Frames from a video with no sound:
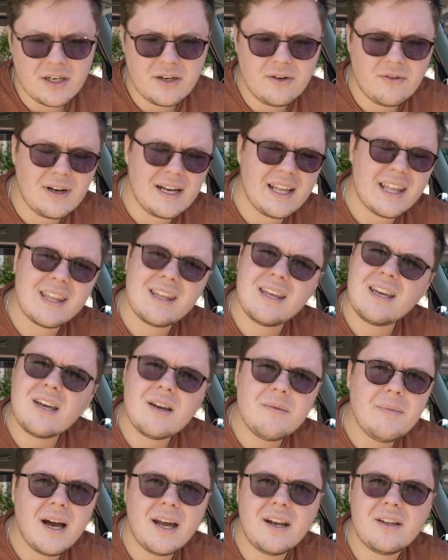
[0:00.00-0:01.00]
I didn't really think
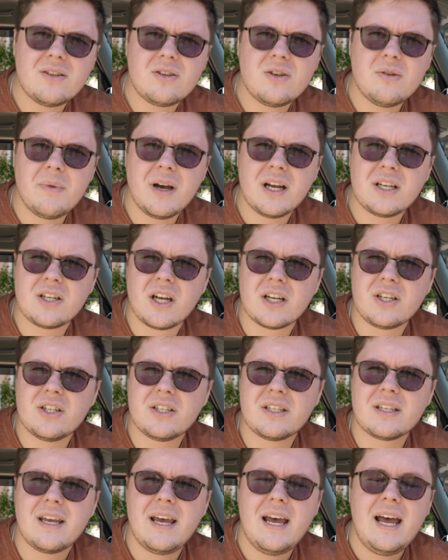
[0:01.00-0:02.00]
about it too much, I
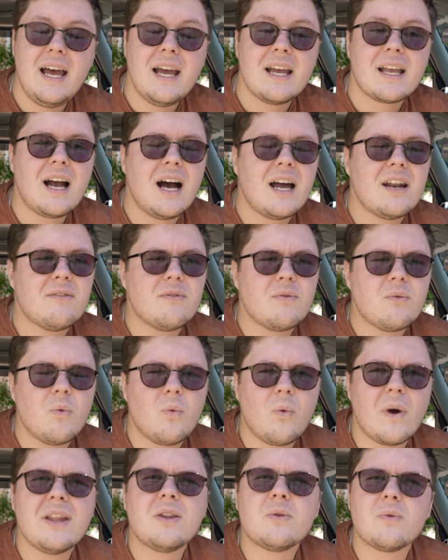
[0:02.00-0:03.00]
just kind of
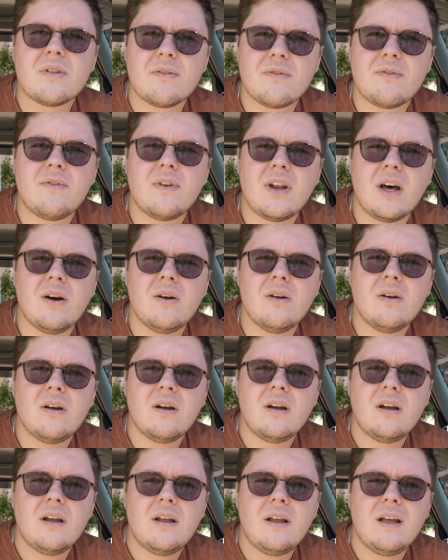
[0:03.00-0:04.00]
went with the flow.
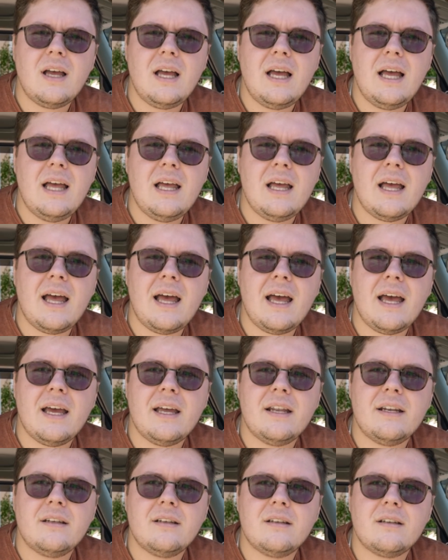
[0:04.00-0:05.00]

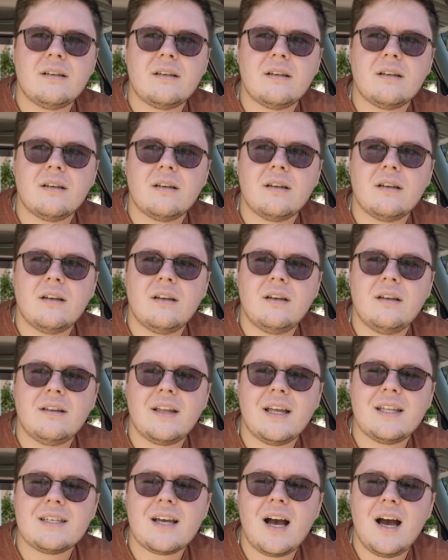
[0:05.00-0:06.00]
And
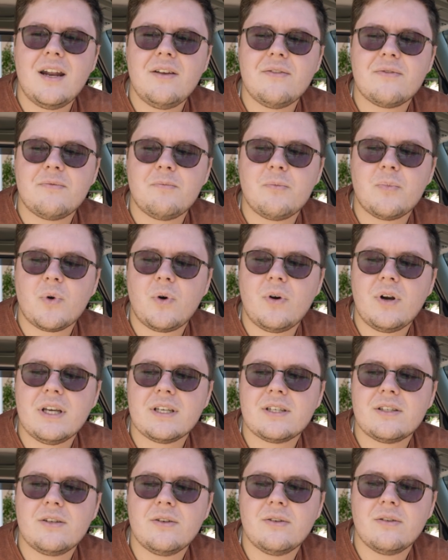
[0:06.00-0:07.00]
that's kind of brought
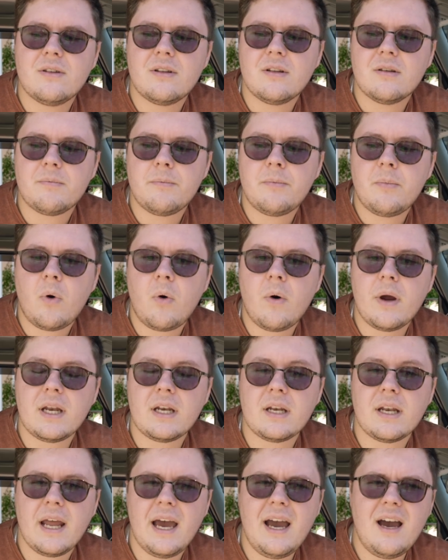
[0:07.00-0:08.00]
us to the
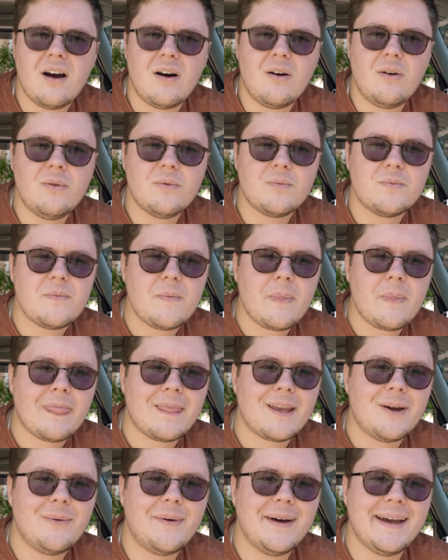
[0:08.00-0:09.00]
point now
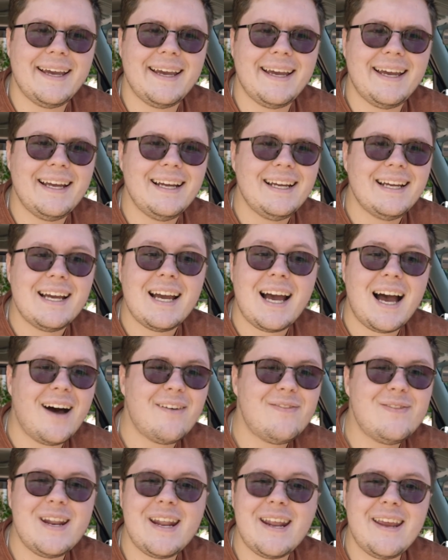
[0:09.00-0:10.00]
where
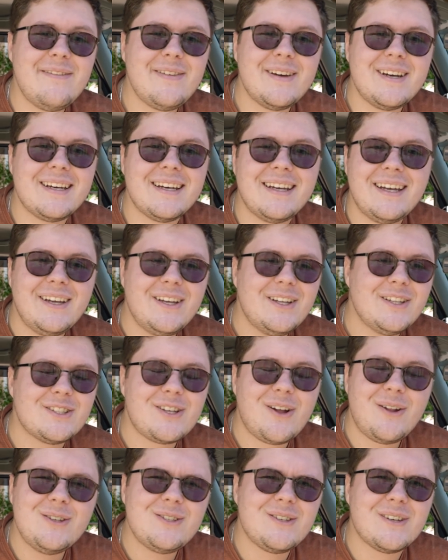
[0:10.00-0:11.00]
I've never
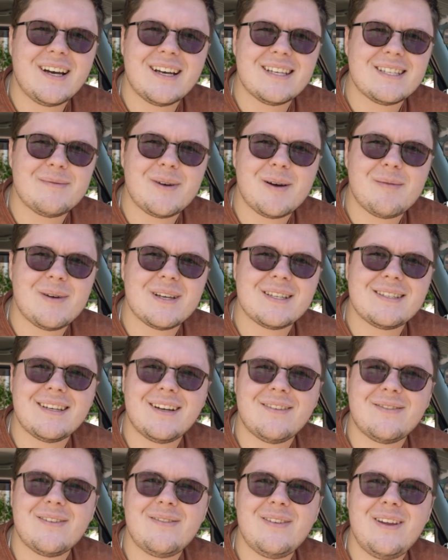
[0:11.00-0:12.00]
told you guys about
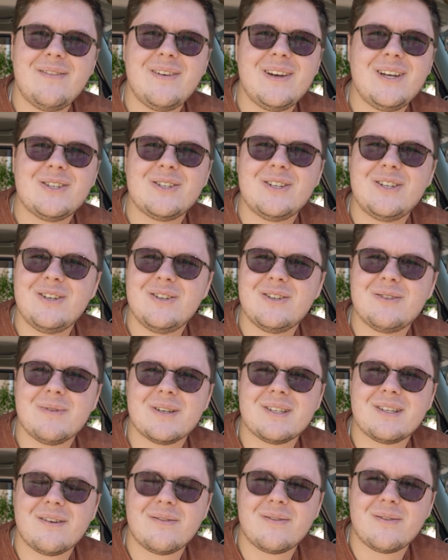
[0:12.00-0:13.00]
myself. I've never introduced
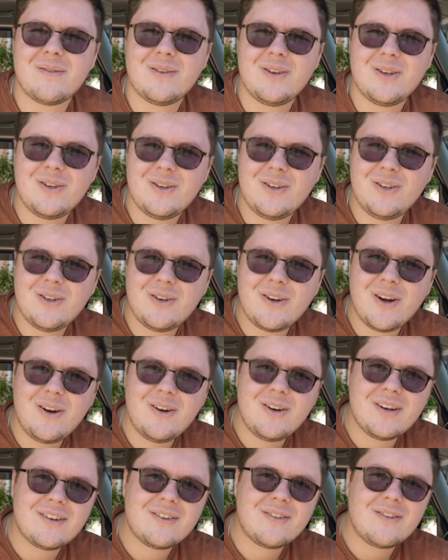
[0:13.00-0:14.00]
myself. You
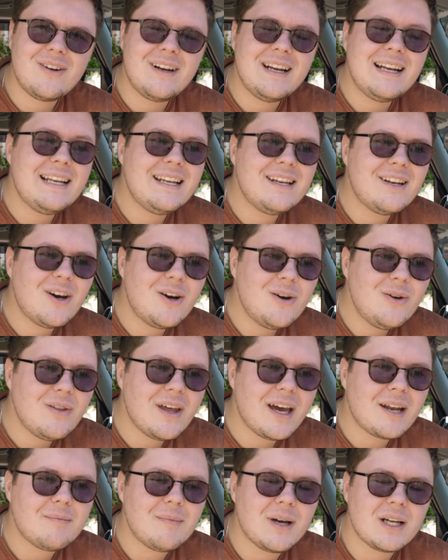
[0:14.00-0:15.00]
don't really know
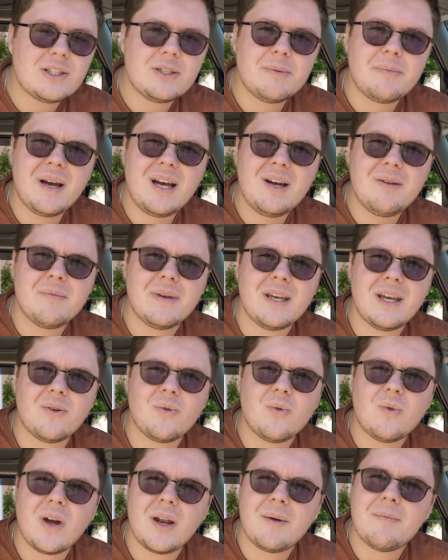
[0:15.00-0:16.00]
that much about me
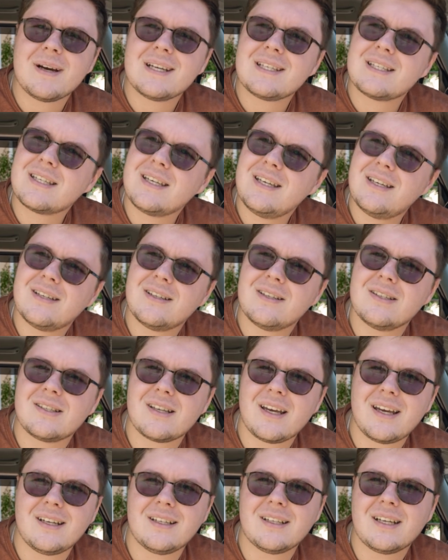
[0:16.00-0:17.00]
and my skills
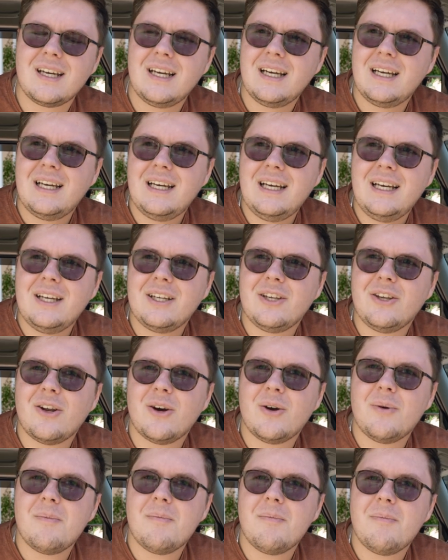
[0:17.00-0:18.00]
and, you
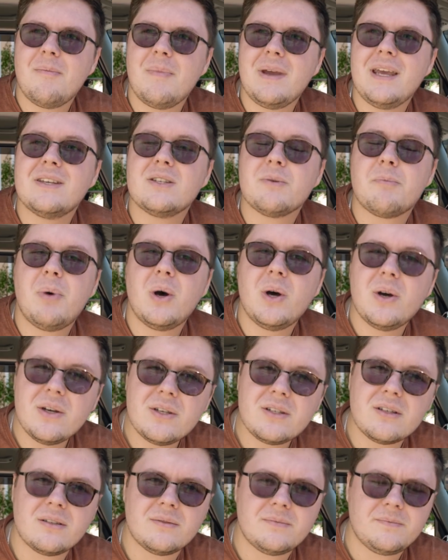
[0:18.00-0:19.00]
know, me as a
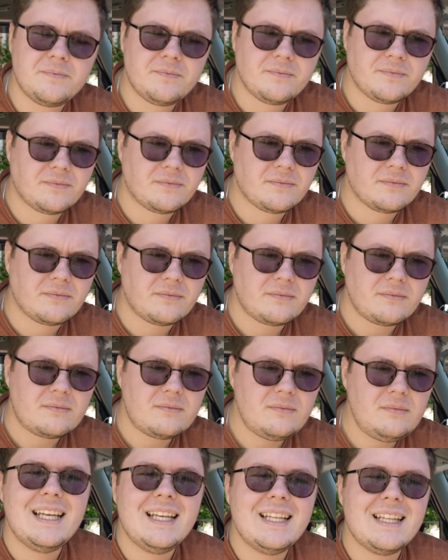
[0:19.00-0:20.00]
person.
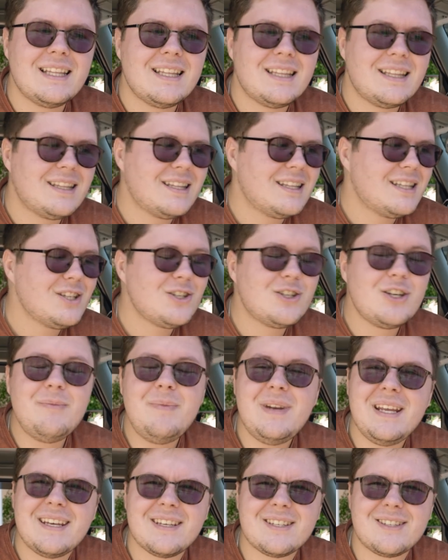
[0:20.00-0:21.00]
This
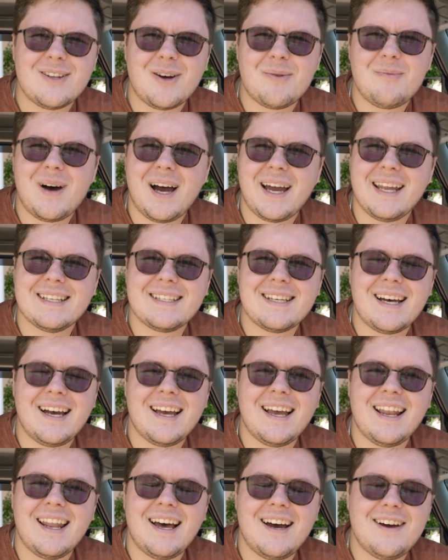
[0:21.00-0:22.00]
Jimny is not my
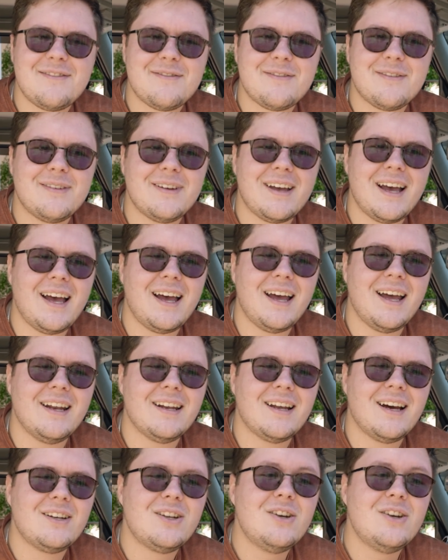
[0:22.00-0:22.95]
entire life, and I